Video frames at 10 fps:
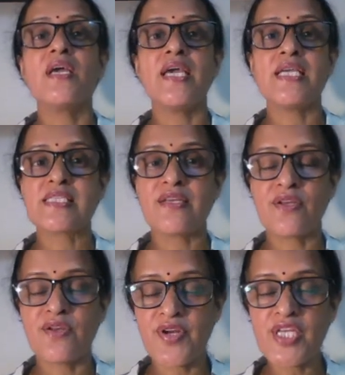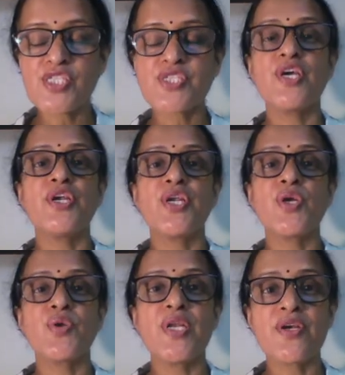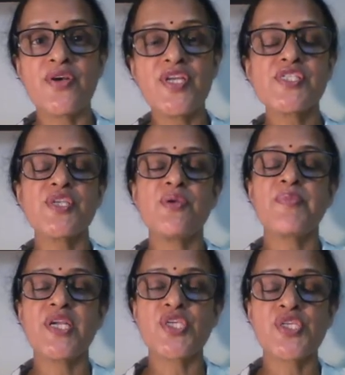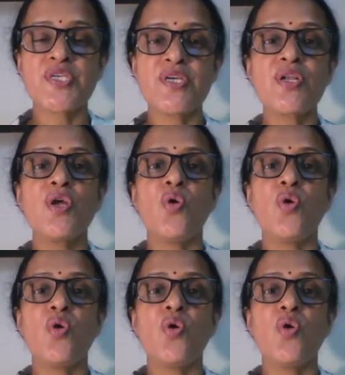is increased due to increase in pressure